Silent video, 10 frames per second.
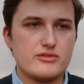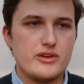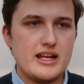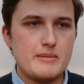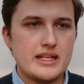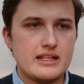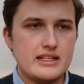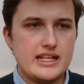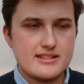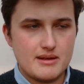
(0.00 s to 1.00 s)
the framing.
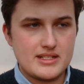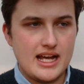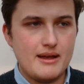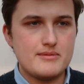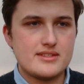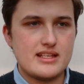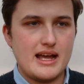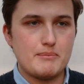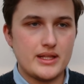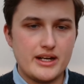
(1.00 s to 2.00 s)
Sometimes
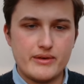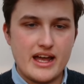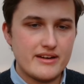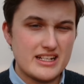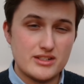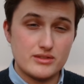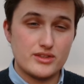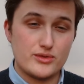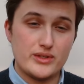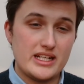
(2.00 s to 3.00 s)
I play around. I do
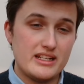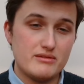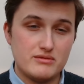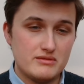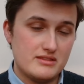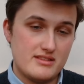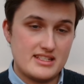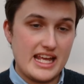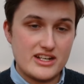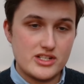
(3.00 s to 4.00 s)
three
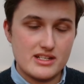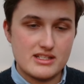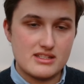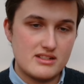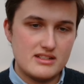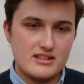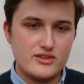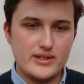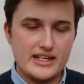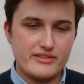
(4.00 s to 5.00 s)
sketches,
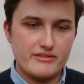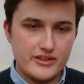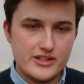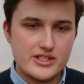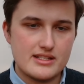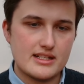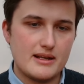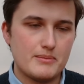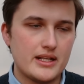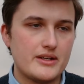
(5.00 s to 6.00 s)
three different versions, and
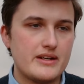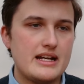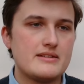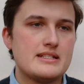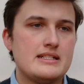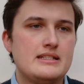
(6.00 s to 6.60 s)
I play around.